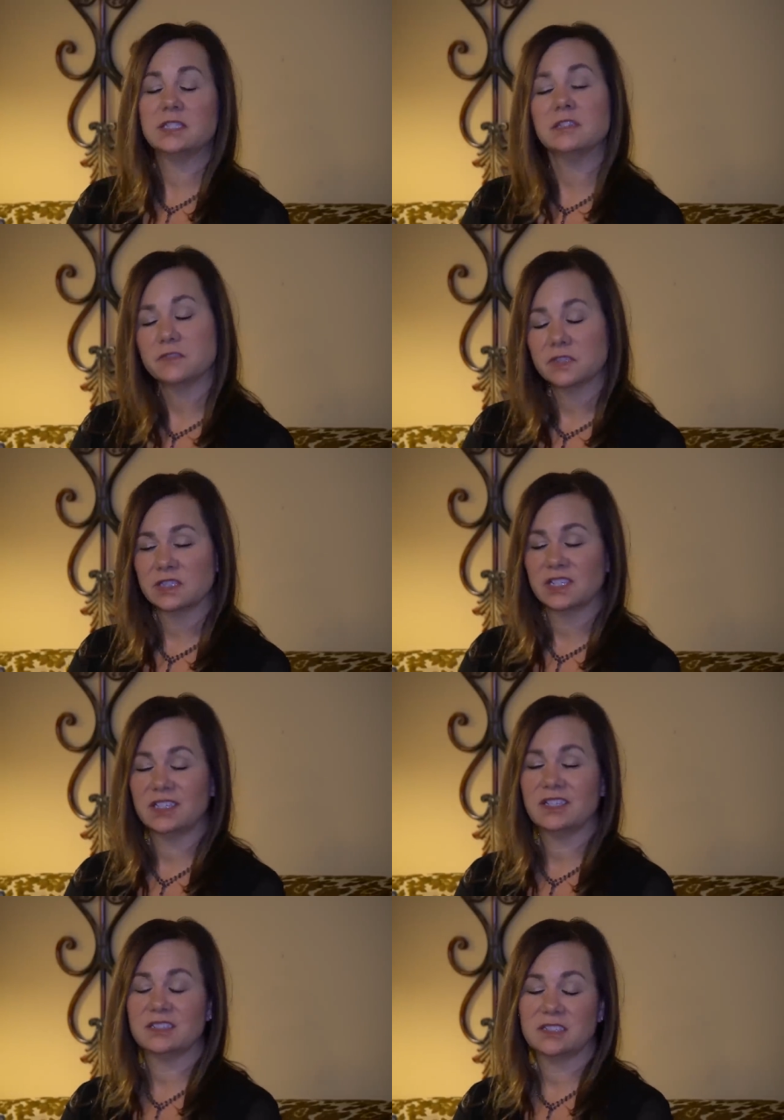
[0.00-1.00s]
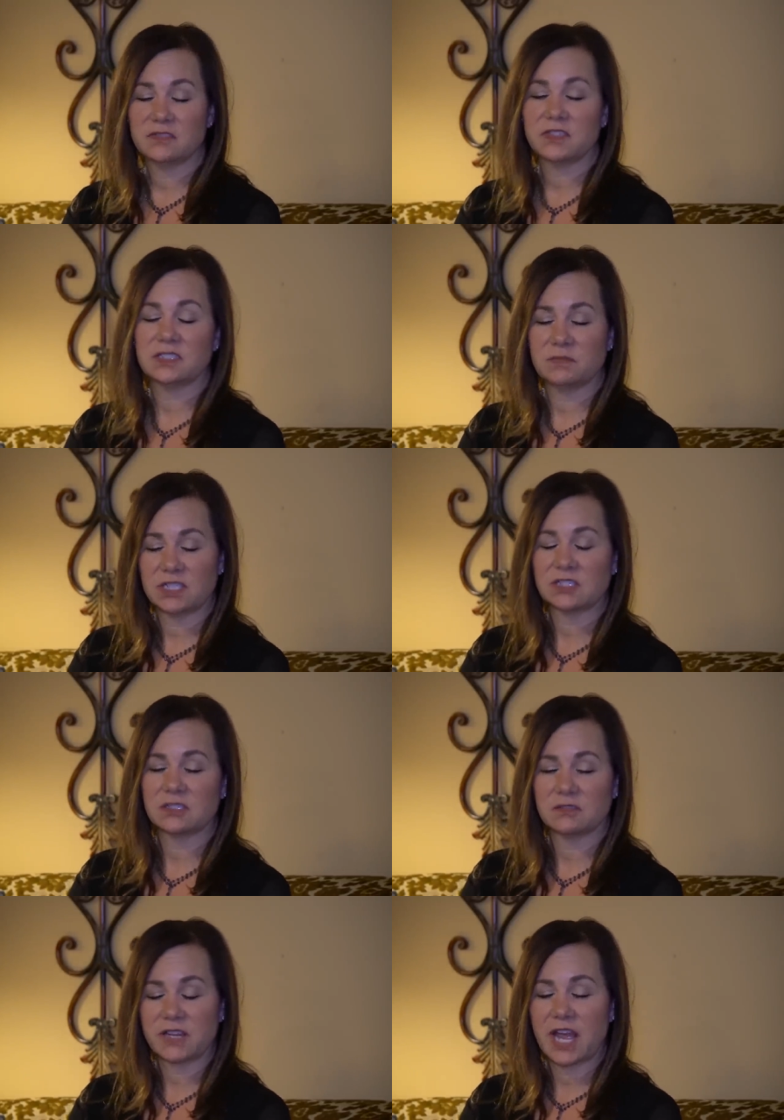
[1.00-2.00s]
differently in different
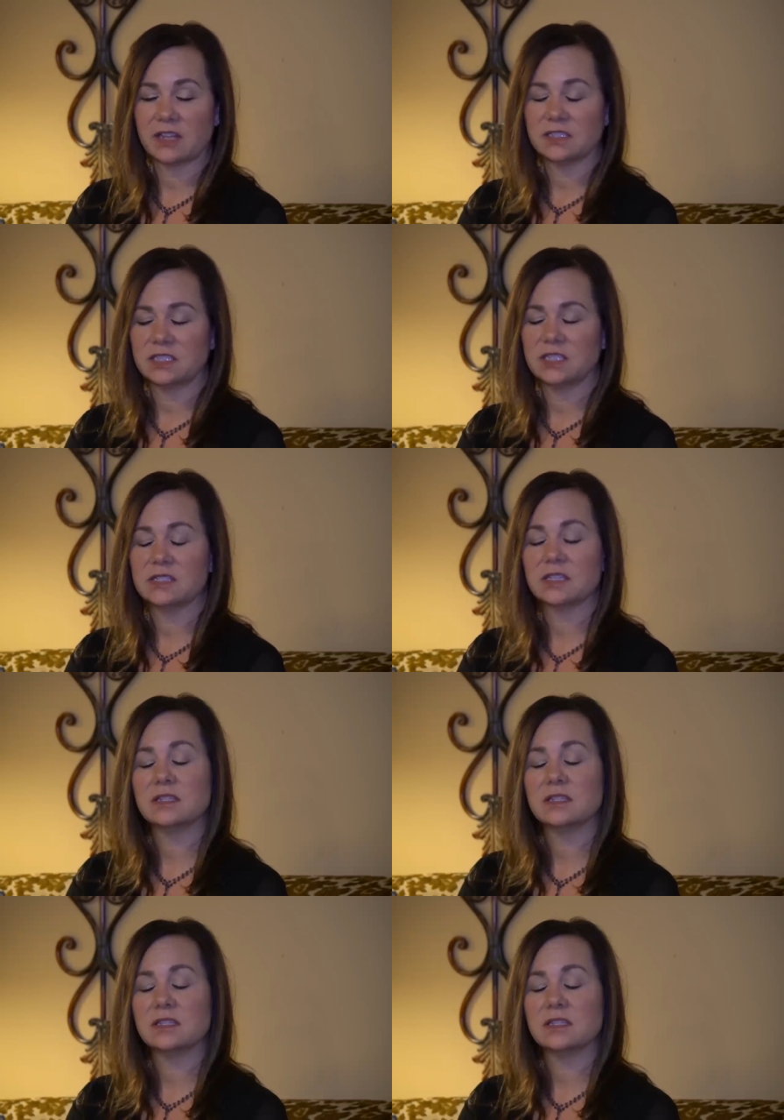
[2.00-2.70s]
dimensional realities.